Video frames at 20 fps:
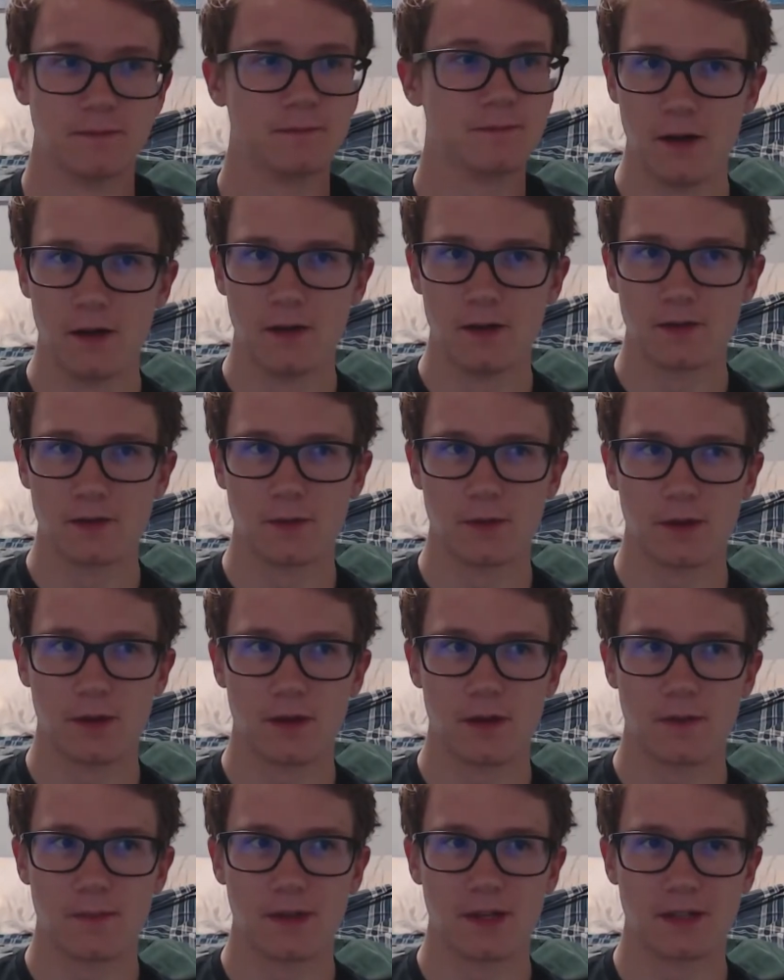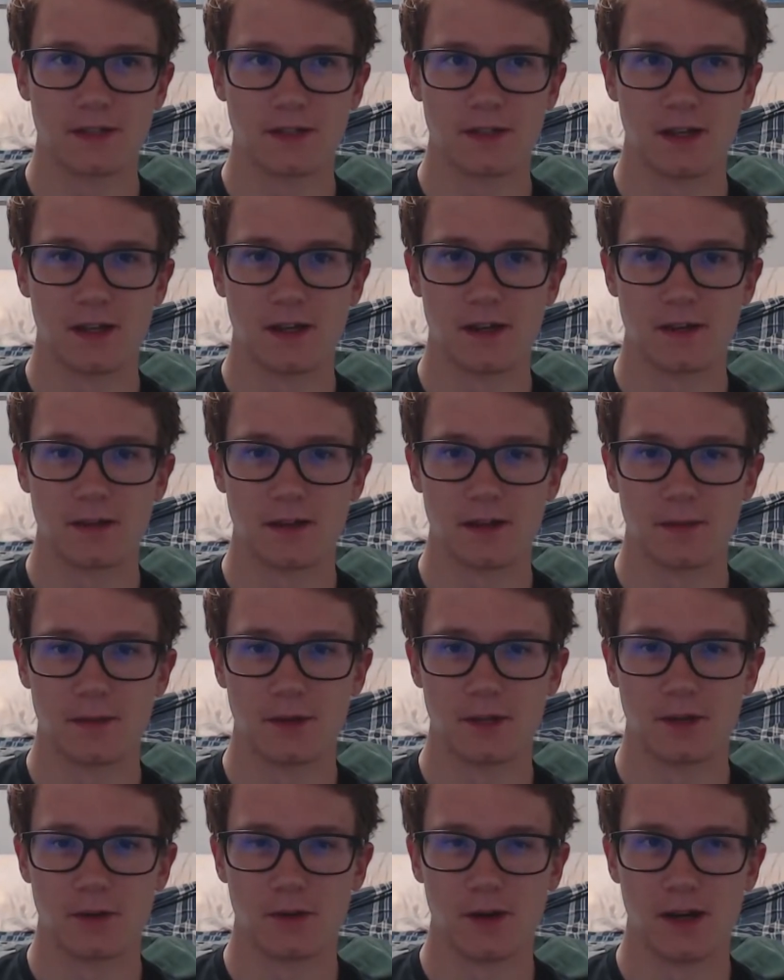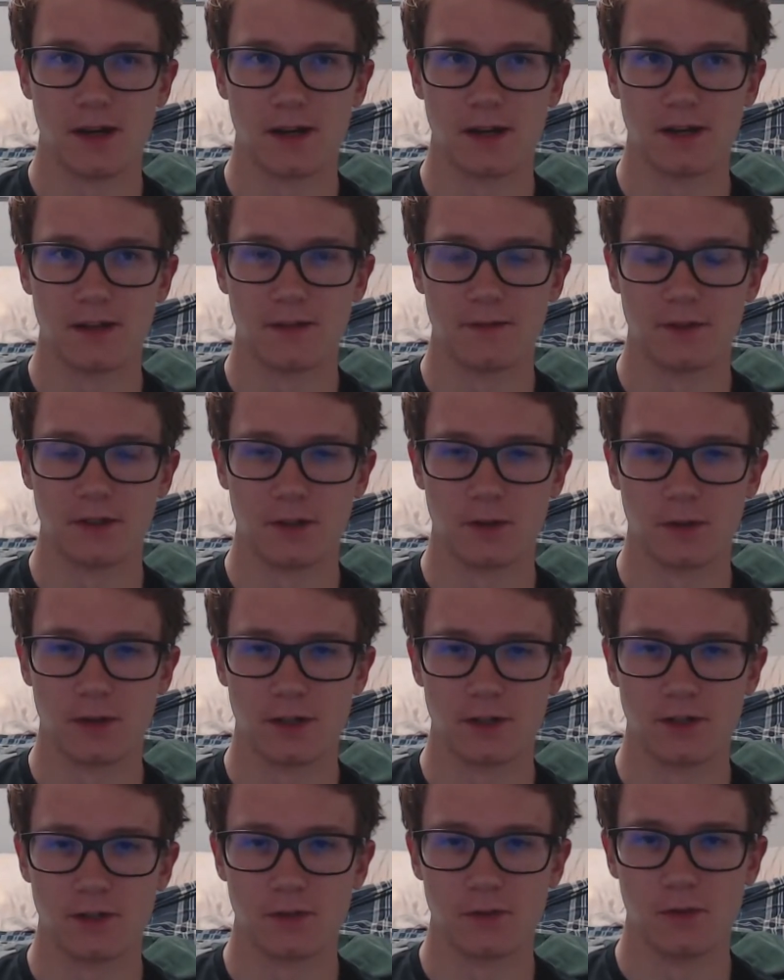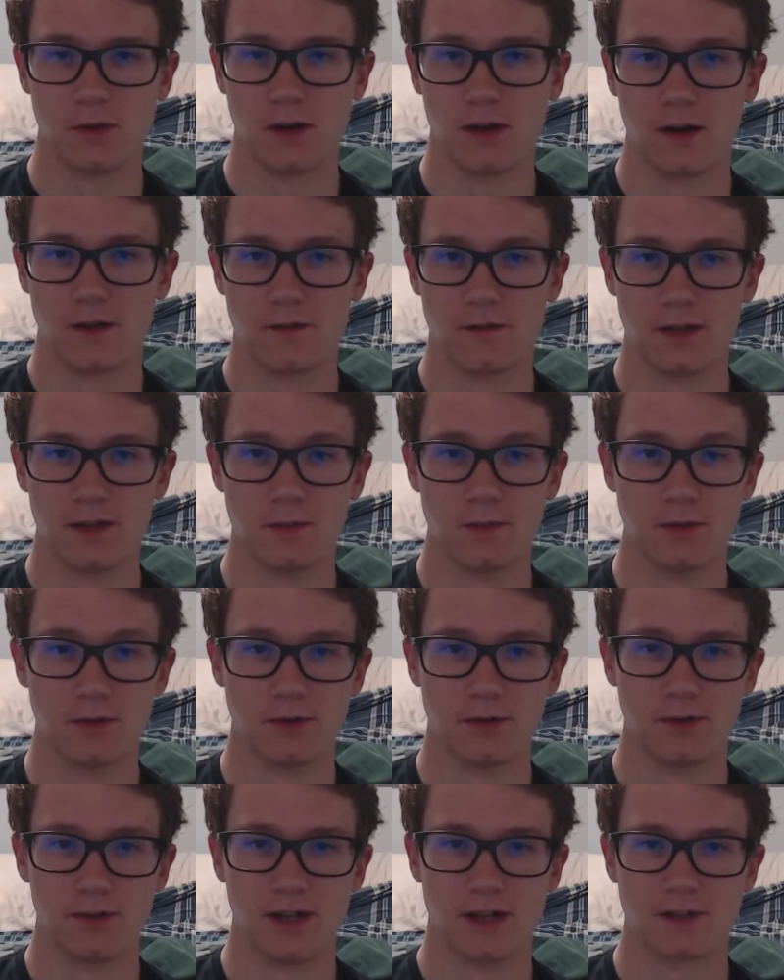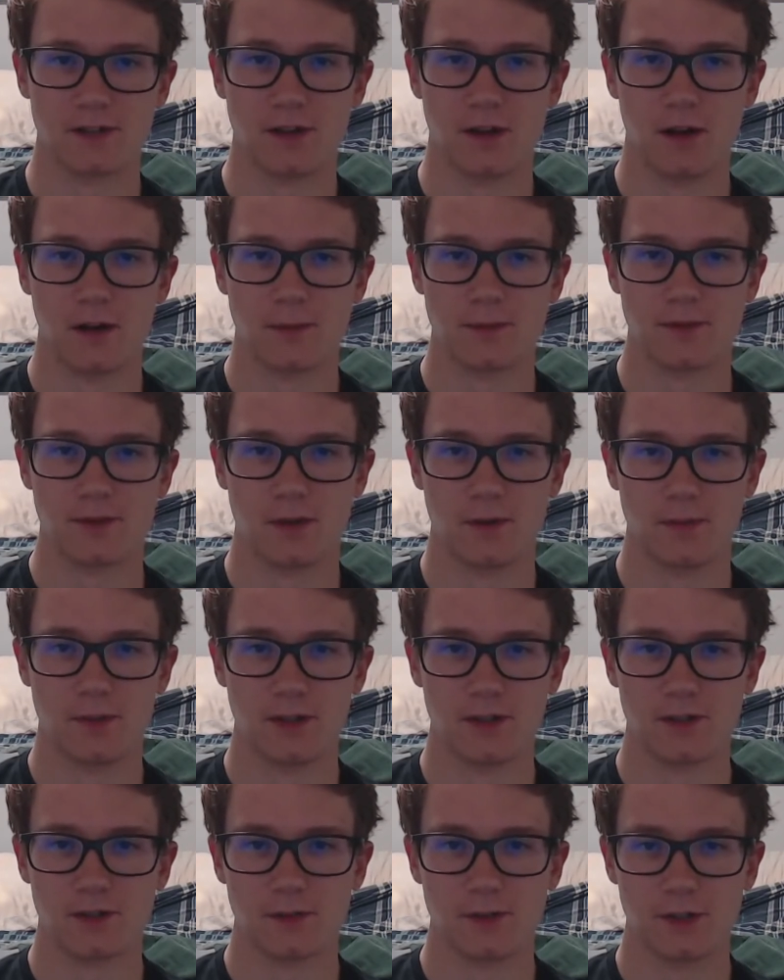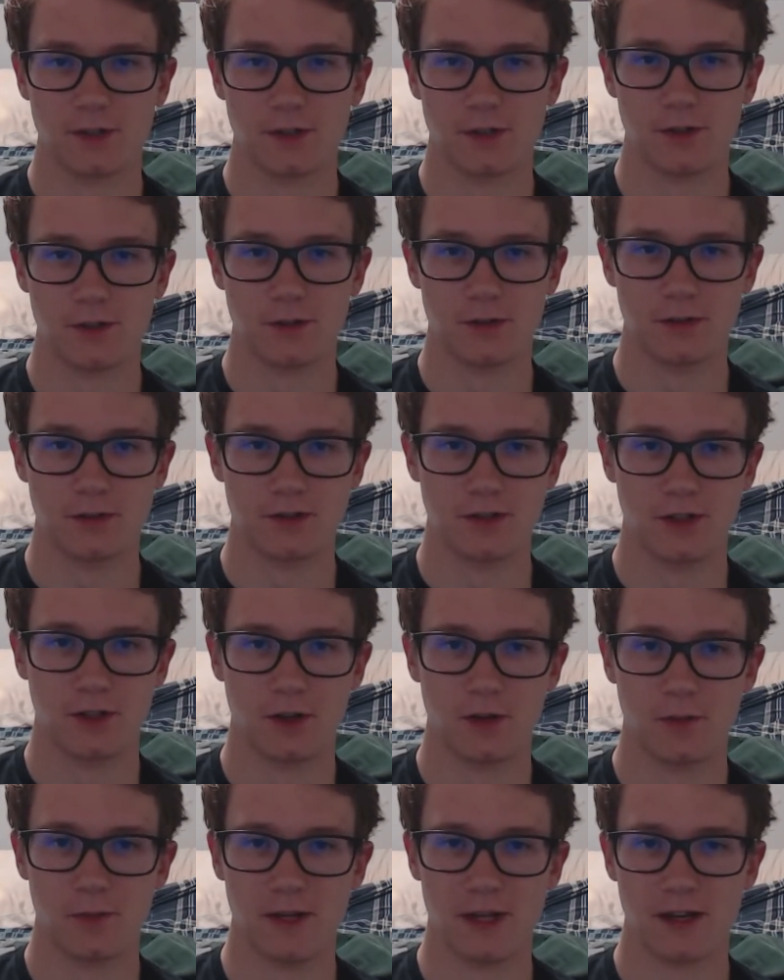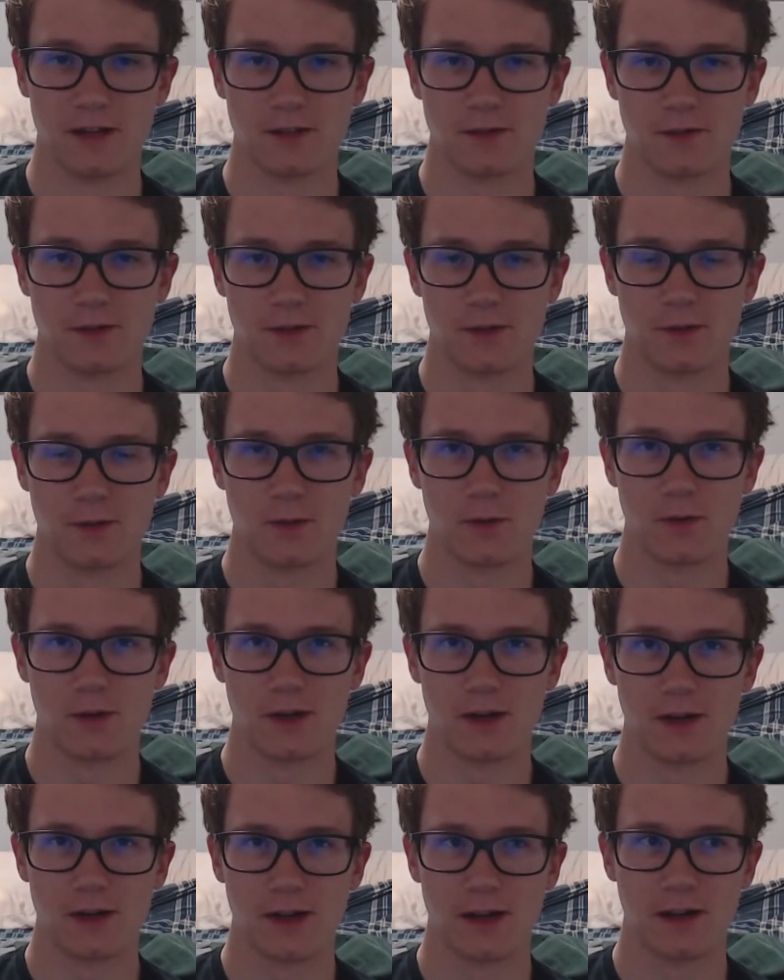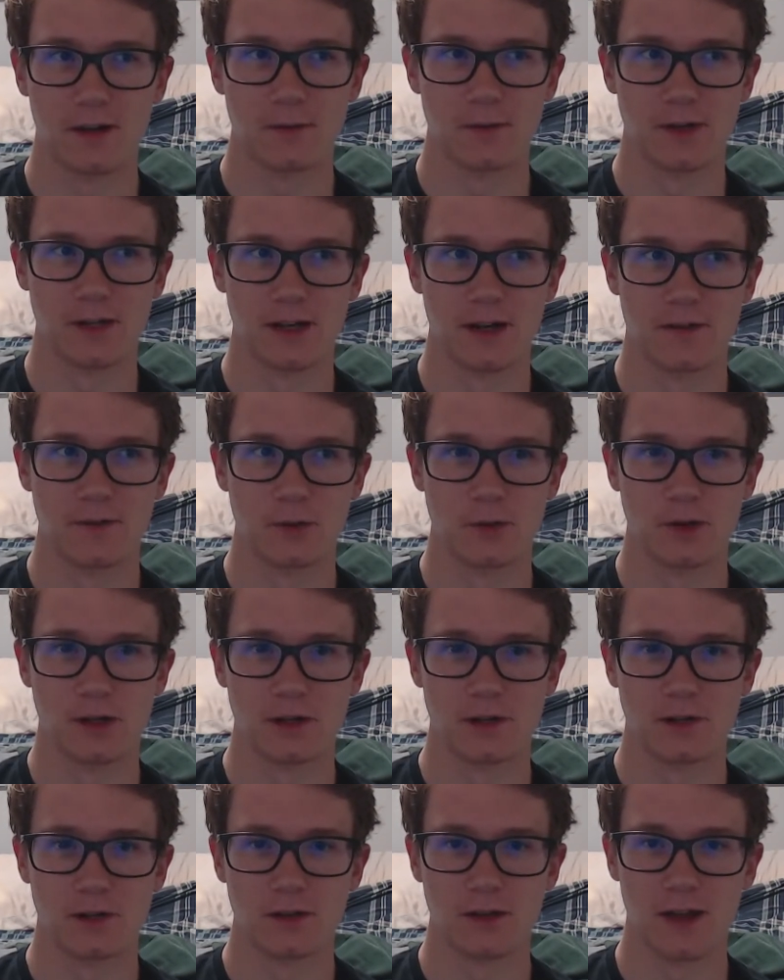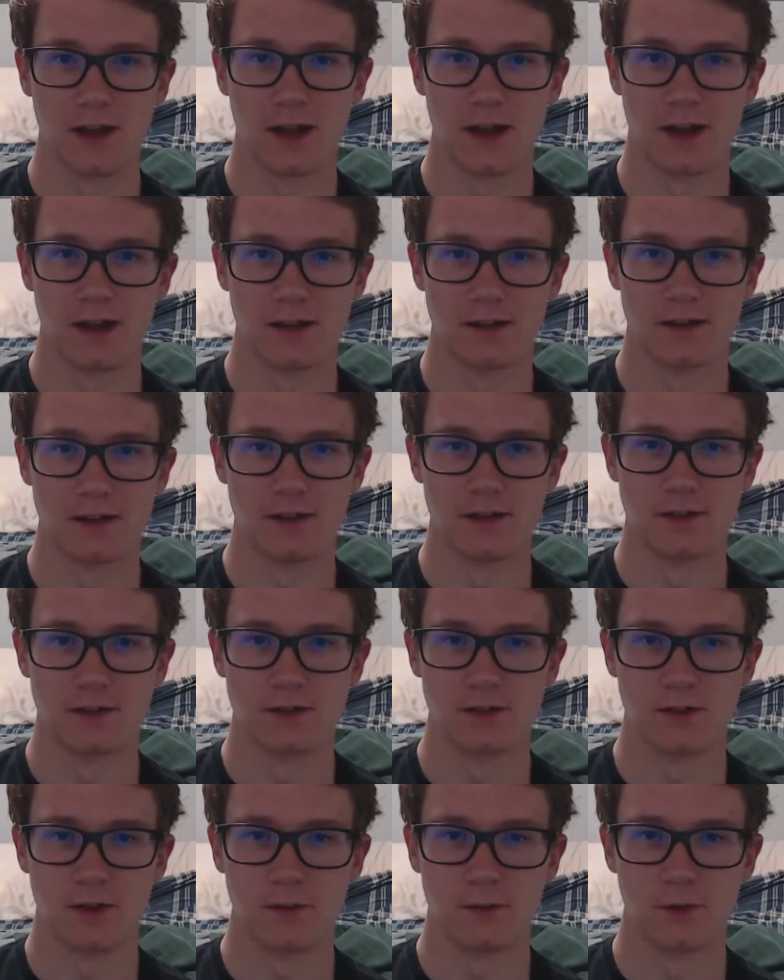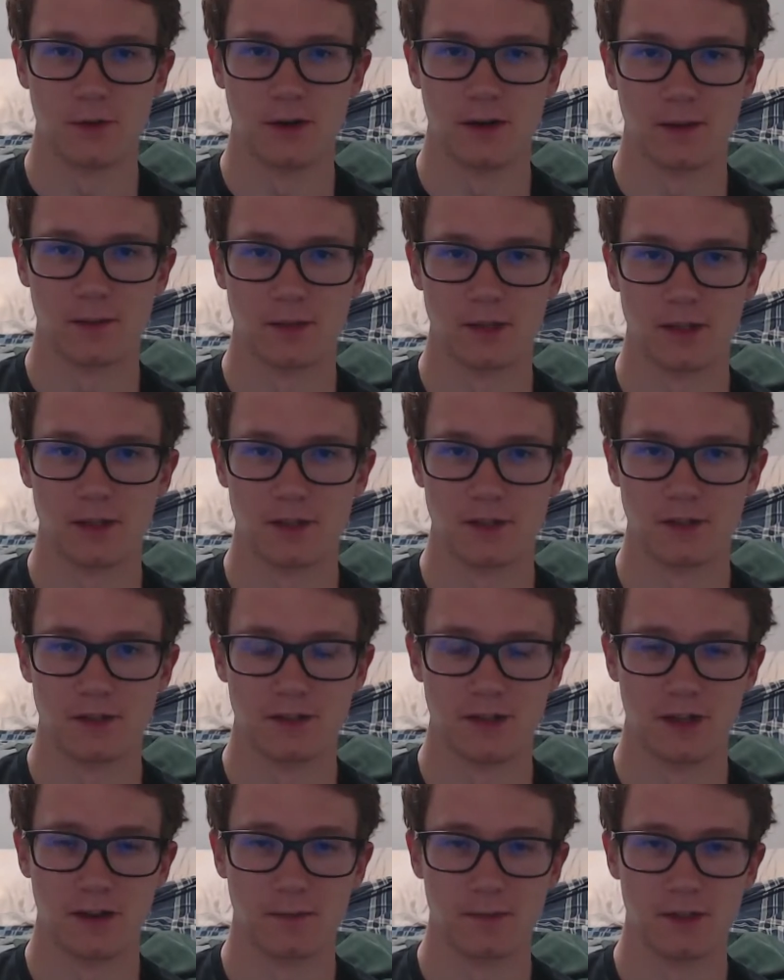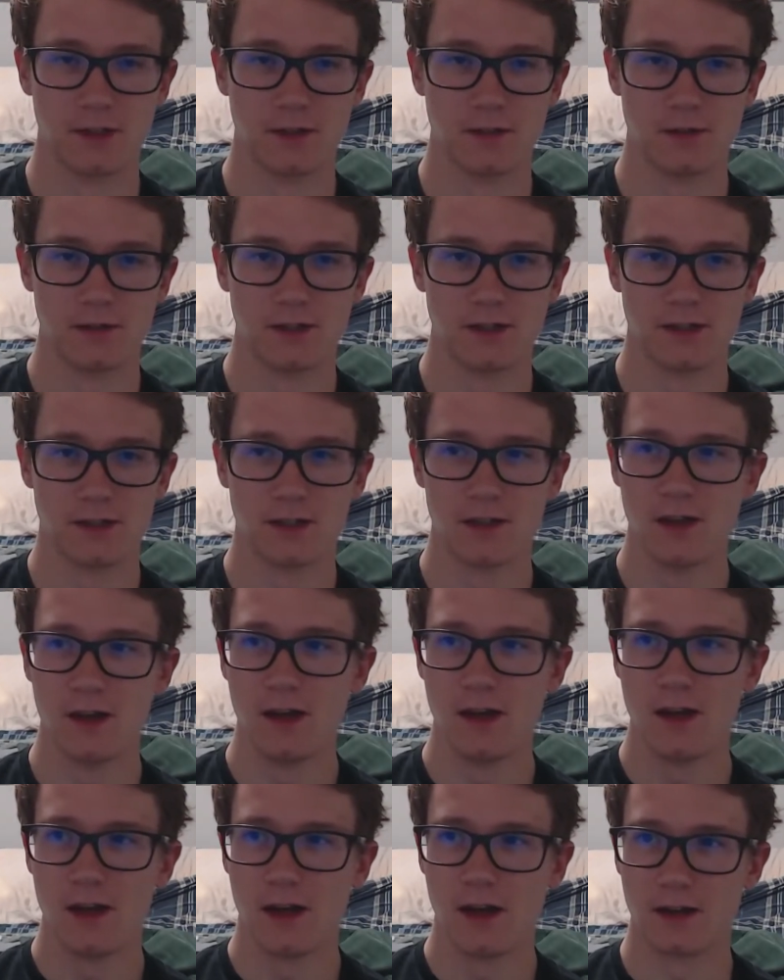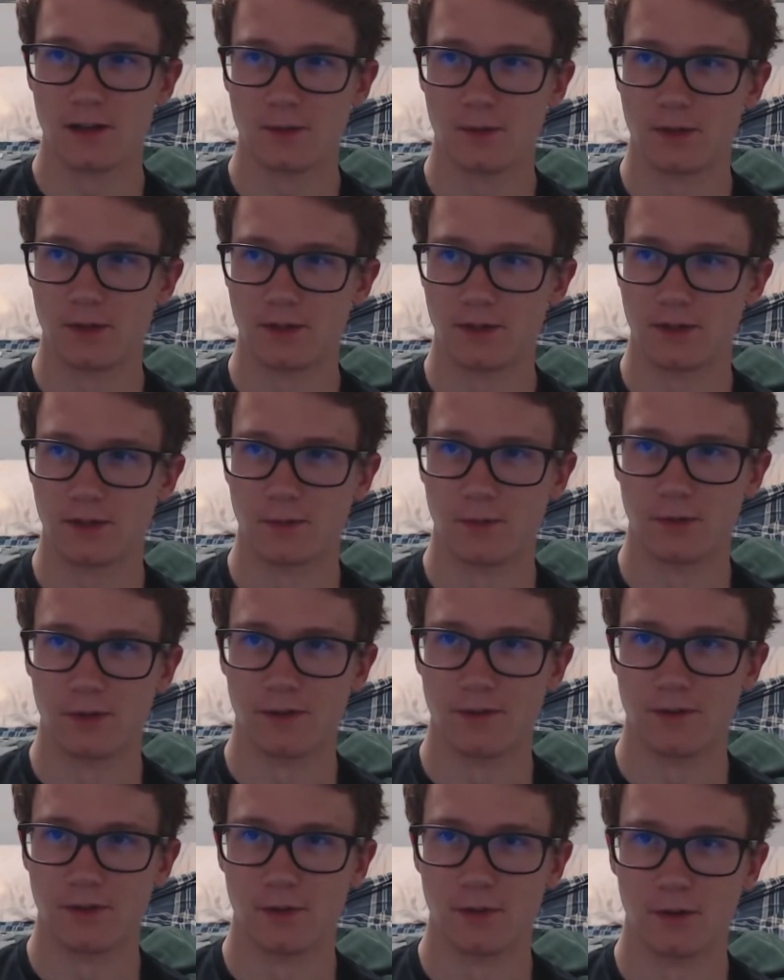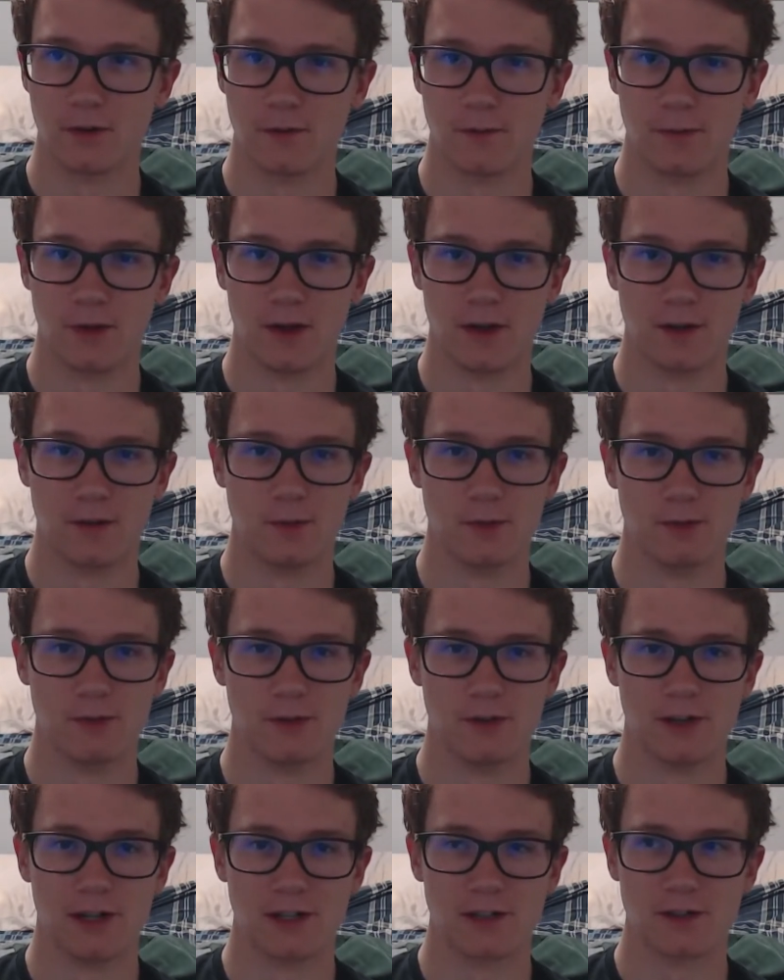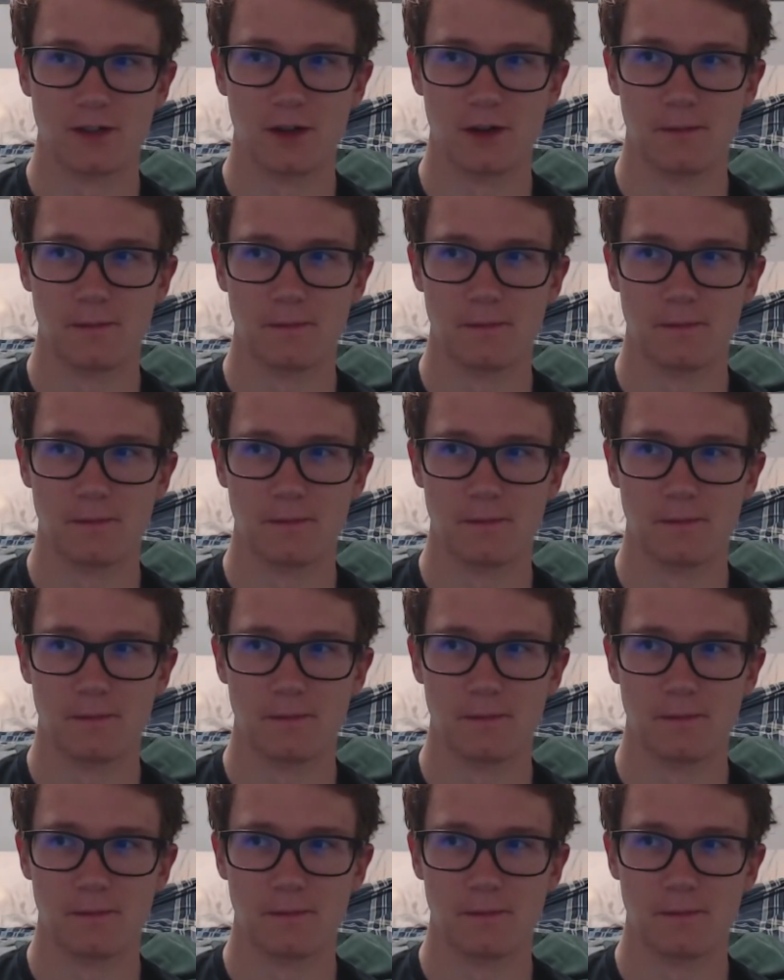So with all that being said, I think I'm going to go ahead and give a quick tour of the Ubuntu desktop. So I'm going to switch to using OBS for the recording, and we can have a quick look at the software and applications that I've been using, as well as just a brief tour of my Ubuntu desktop.